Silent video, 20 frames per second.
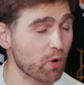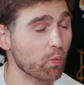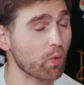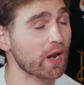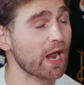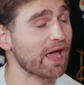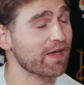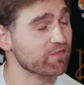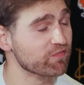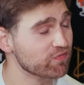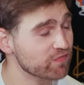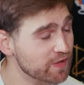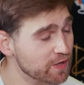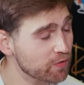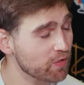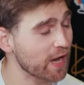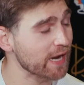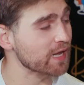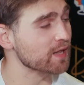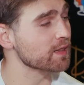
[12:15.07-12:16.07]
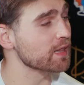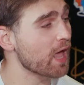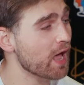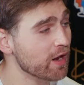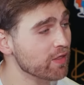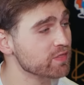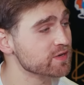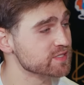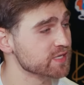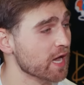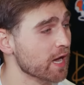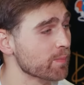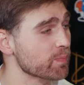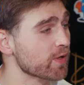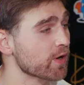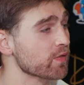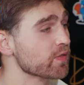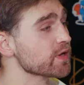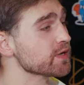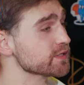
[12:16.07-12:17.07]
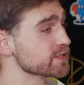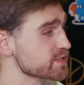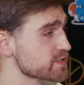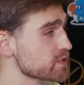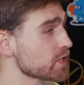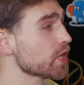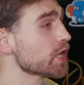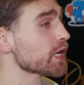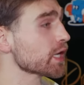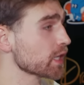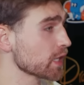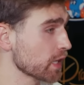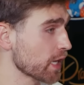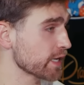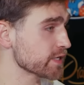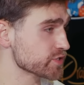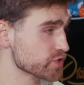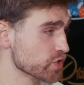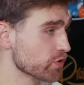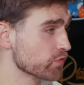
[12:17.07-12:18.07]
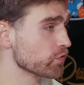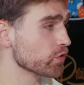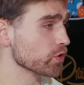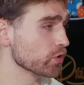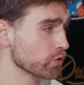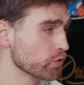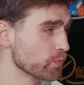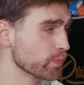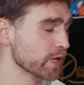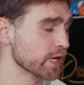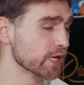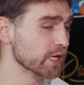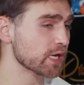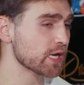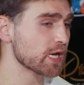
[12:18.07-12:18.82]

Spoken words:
What I feel like a lot of the time, though, that is glazed over a little bit